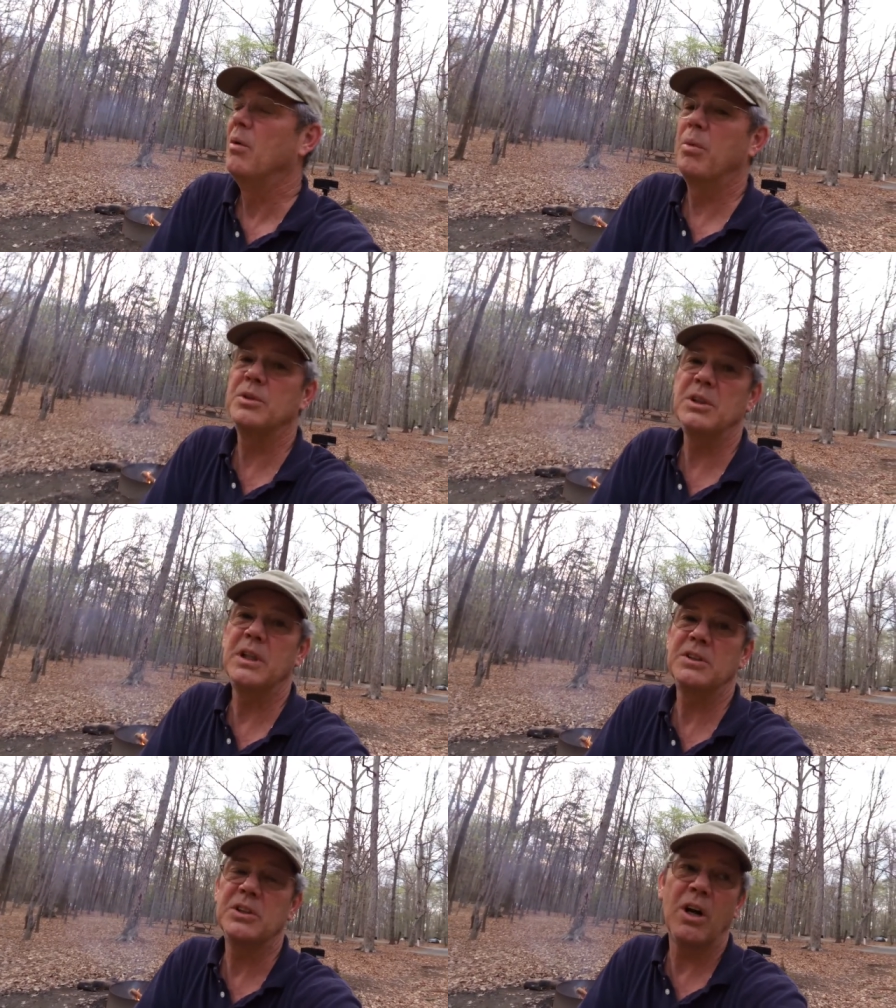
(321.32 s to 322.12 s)
Once it
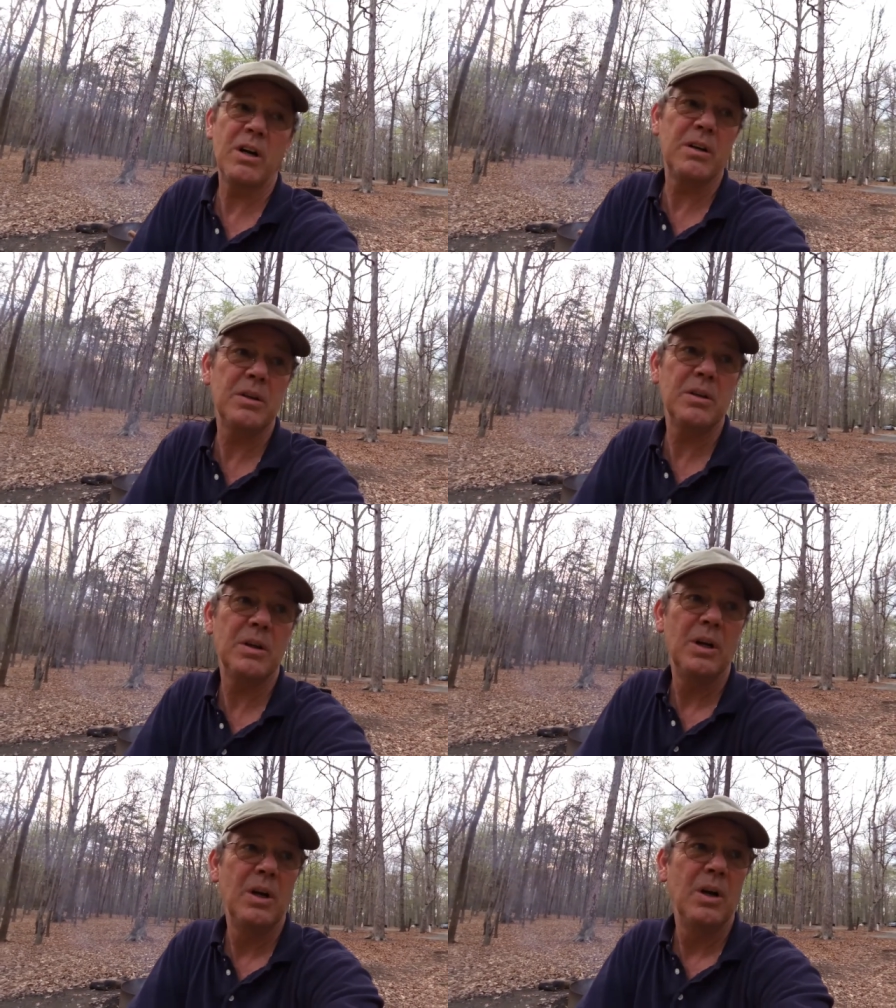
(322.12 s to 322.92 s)
gets dark,
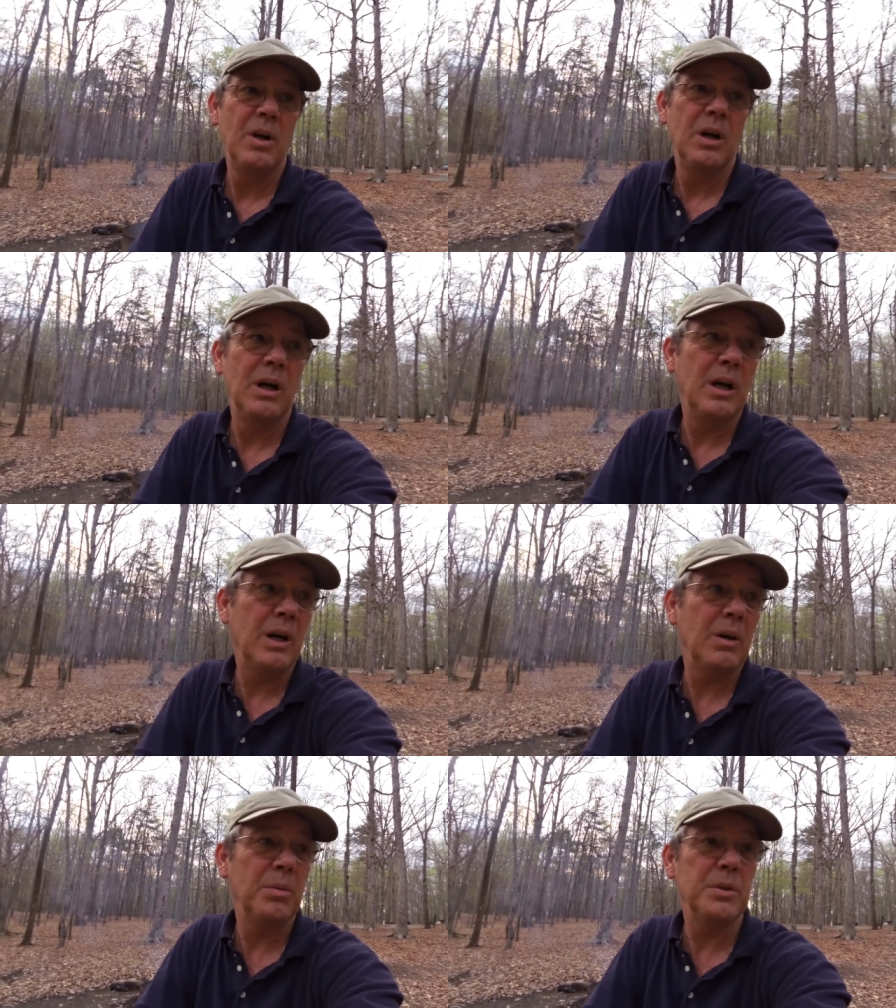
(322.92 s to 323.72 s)

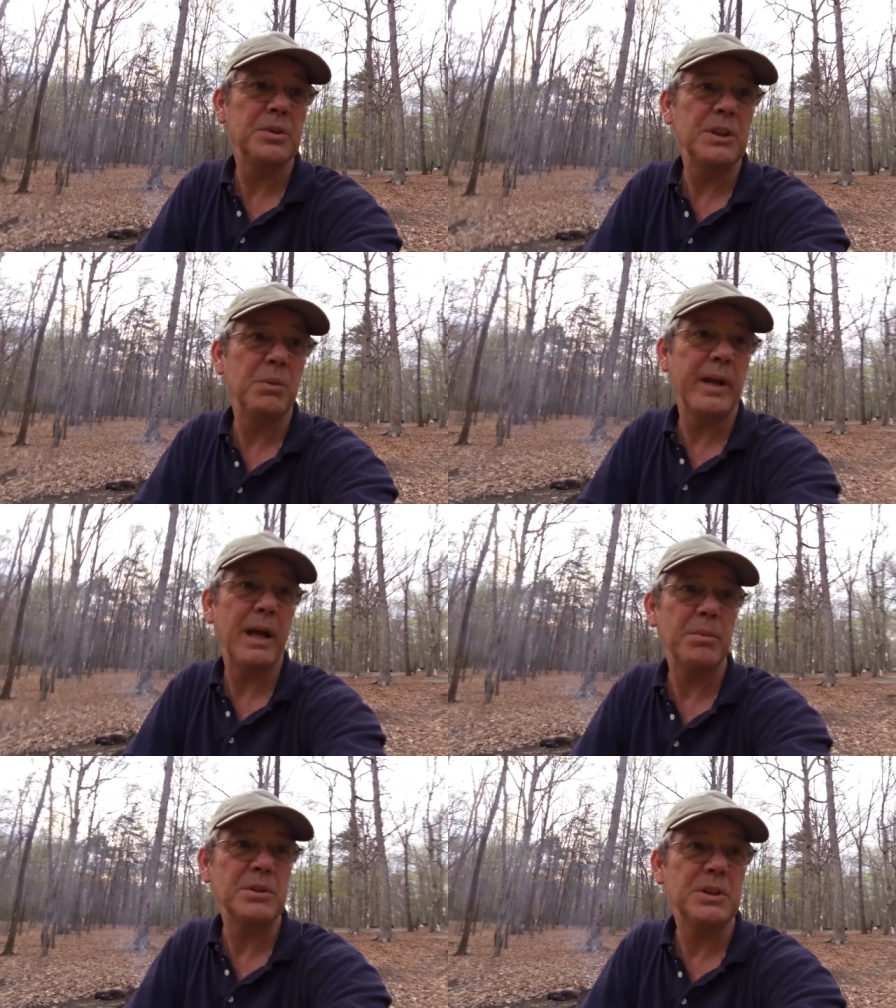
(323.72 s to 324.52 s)
uh, we'll see what
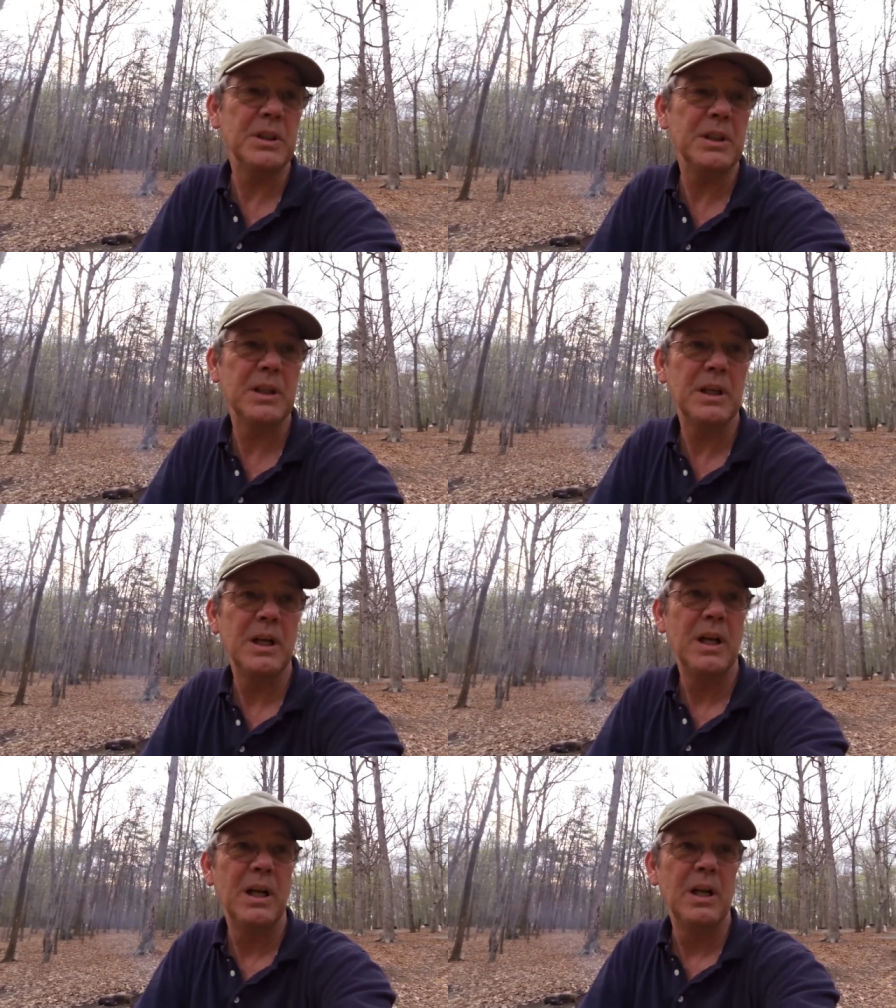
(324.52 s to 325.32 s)
happens.
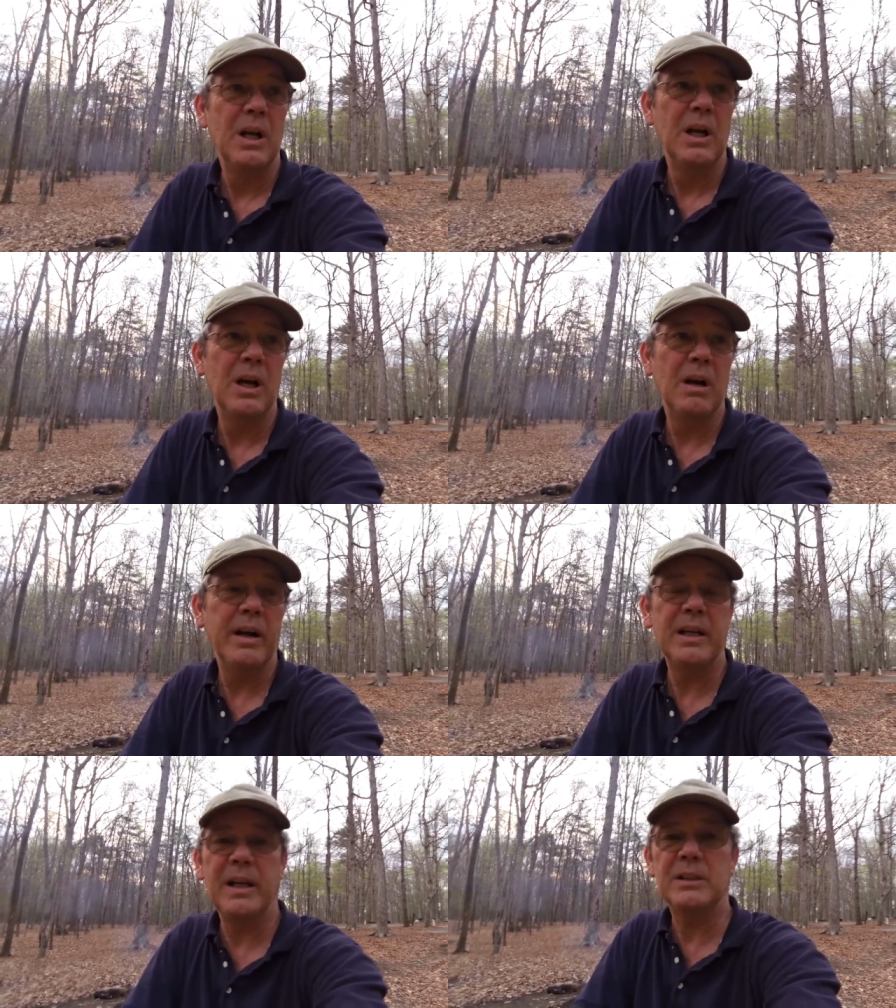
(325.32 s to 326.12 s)
All
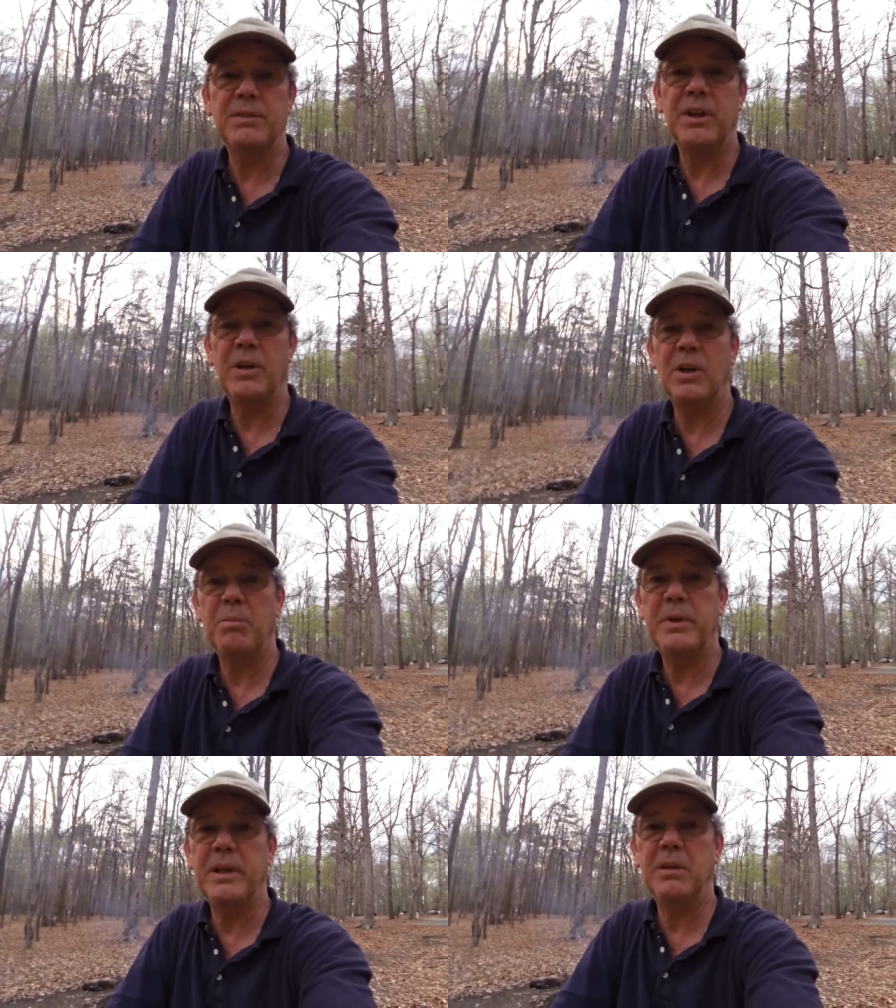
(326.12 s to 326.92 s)
right, next video,
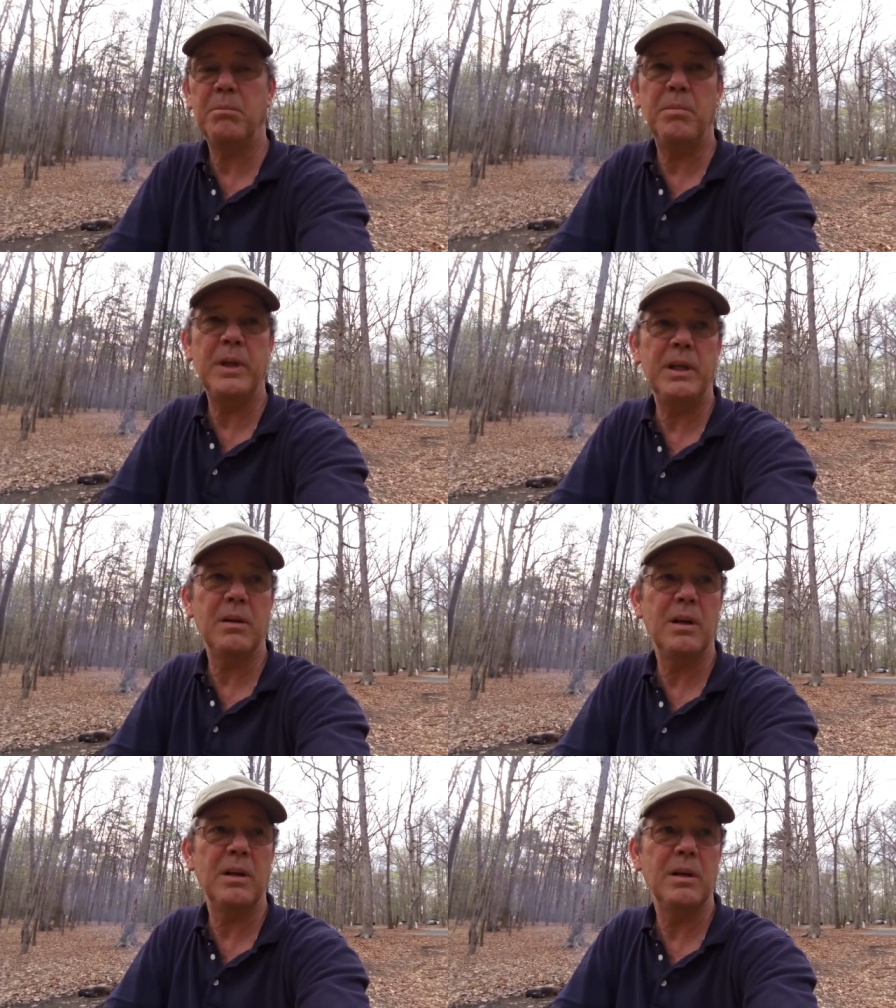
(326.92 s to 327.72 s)
me and me
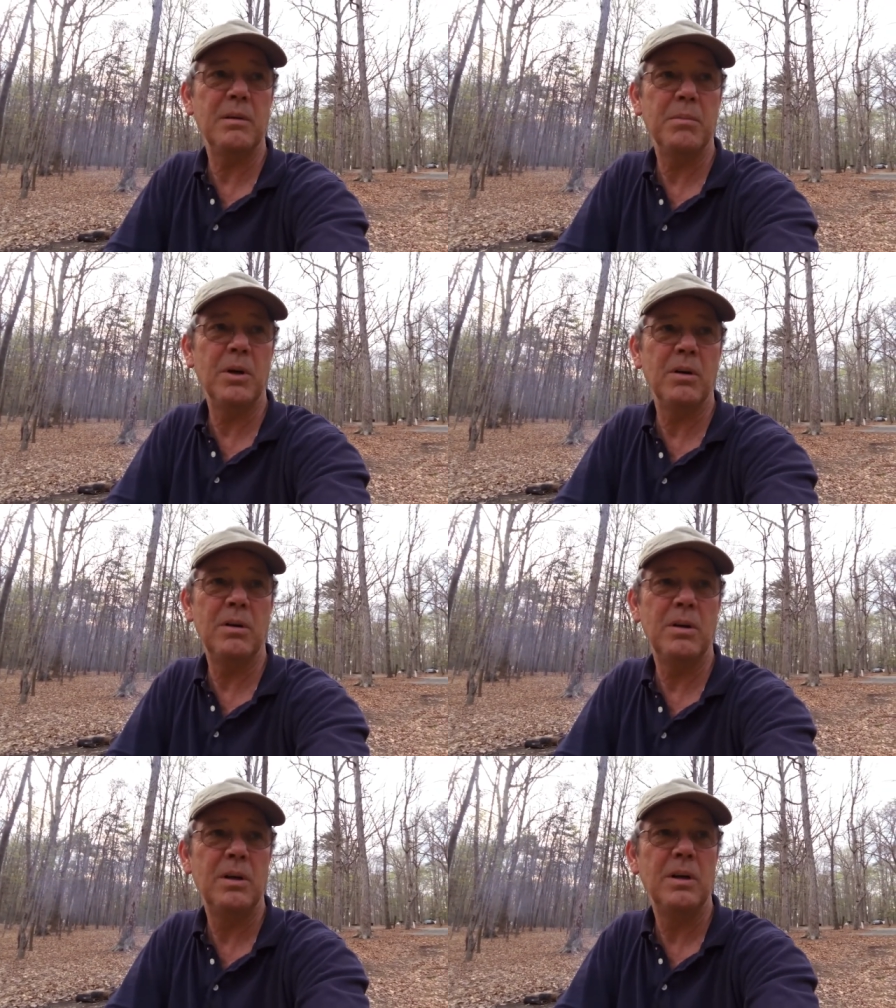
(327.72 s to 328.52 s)
and Burl.